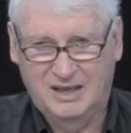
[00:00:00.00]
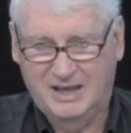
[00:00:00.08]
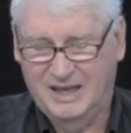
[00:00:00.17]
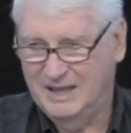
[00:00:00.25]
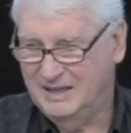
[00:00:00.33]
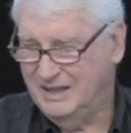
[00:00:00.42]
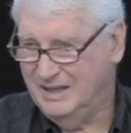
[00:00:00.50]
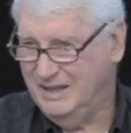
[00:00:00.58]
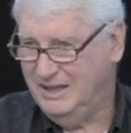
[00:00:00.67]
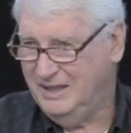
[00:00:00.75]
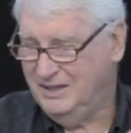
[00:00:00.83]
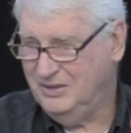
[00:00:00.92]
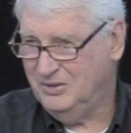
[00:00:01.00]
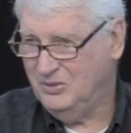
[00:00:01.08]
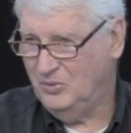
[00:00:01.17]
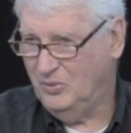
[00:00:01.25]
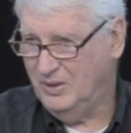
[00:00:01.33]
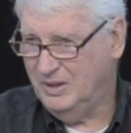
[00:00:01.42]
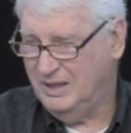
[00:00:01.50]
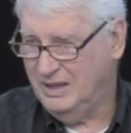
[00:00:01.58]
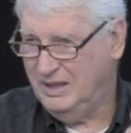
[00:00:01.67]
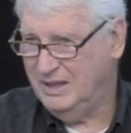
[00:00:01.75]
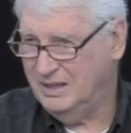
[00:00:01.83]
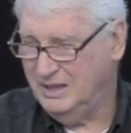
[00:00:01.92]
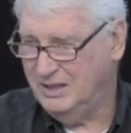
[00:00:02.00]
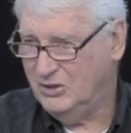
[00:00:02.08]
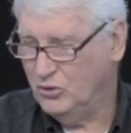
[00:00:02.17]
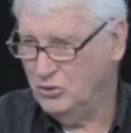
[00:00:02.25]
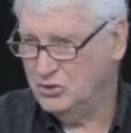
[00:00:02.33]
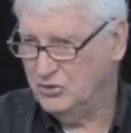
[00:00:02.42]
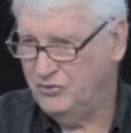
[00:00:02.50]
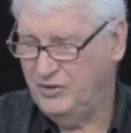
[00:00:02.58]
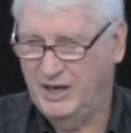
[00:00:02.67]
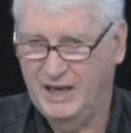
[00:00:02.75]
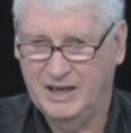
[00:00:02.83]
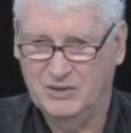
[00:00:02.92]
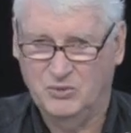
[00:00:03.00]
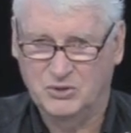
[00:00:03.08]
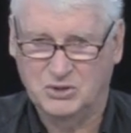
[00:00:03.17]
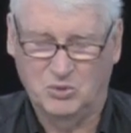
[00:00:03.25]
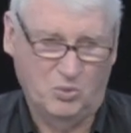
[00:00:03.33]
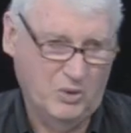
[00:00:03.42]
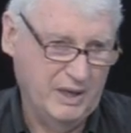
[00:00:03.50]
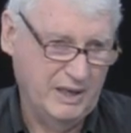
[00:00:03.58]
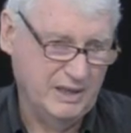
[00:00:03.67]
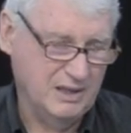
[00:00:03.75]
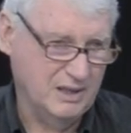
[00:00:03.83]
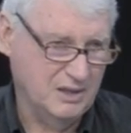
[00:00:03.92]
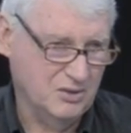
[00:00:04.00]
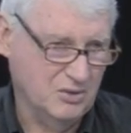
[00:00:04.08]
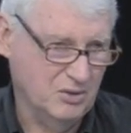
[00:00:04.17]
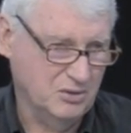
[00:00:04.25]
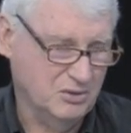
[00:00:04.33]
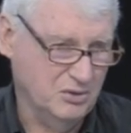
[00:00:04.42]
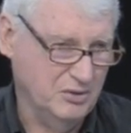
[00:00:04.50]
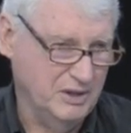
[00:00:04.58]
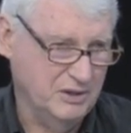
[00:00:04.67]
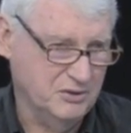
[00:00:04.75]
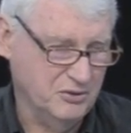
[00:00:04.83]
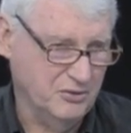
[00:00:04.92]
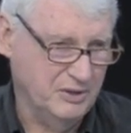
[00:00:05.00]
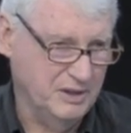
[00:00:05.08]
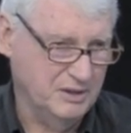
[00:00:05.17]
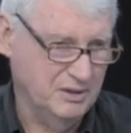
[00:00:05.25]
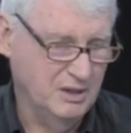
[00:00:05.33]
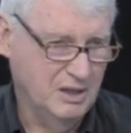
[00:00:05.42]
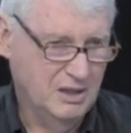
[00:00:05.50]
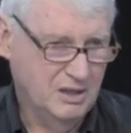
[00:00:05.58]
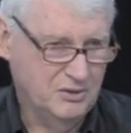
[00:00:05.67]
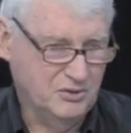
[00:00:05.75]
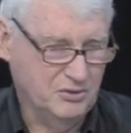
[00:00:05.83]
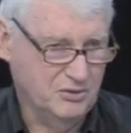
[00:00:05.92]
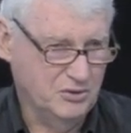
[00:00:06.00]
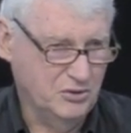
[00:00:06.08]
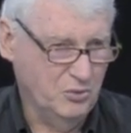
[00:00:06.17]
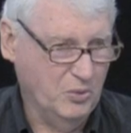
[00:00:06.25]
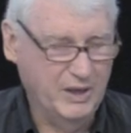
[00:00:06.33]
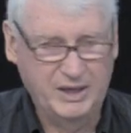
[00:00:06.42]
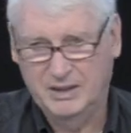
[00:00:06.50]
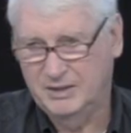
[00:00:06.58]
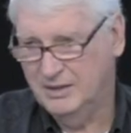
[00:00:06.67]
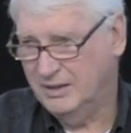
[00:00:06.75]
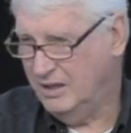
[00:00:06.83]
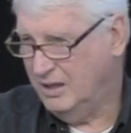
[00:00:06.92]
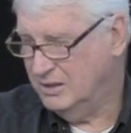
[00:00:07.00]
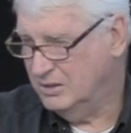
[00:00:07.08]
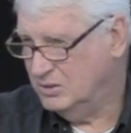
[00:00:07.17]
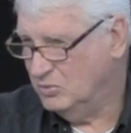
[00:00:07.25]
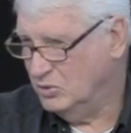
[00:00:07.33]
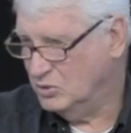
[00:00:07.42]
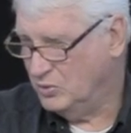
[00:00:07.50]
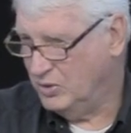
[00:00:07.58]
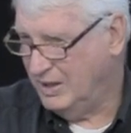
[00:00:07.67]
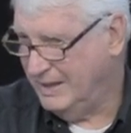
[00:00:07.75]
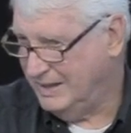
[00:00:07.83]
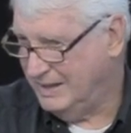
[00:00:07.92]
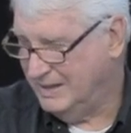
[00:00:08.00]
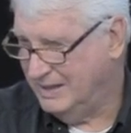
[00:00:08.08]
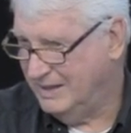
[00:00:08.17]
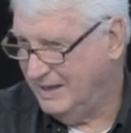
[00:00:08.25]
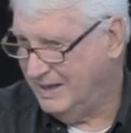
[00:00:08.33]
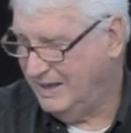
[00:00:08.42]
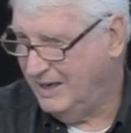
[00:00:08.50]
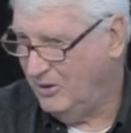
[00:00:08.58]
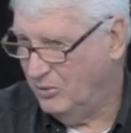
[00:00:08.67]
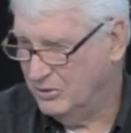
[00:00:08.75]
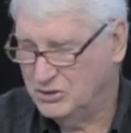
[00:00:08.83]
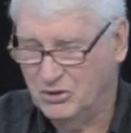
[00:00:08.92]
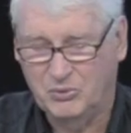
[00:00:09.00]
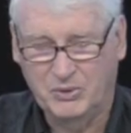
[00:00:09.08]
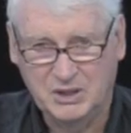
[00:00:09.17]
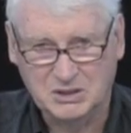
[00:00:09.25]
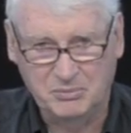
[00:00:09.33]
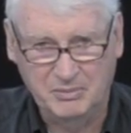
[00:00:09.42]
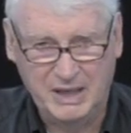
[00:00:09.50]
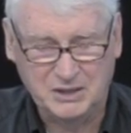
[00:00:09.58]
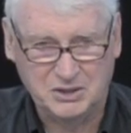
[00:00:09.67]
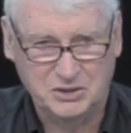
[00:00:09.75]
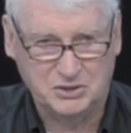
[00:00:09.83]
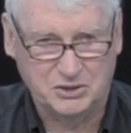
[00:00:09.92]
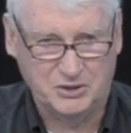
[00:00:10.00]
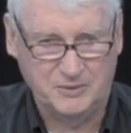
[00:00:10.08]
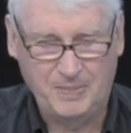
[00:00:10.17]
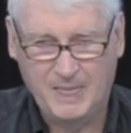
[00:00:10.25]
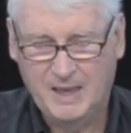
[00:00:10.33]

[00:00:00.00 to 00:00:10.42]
and that he, he and he crucified was the way ter- to enter in to the new way that God was relating in that hour. So he went as a messenger.